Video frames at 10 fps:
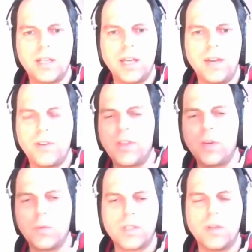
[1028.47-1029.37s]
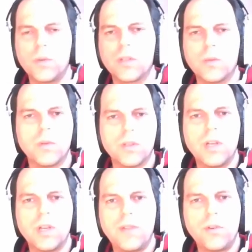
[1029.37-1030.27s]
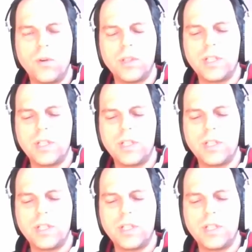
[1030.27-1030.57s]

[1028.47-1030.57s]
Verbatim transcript: and everything was, was, was, all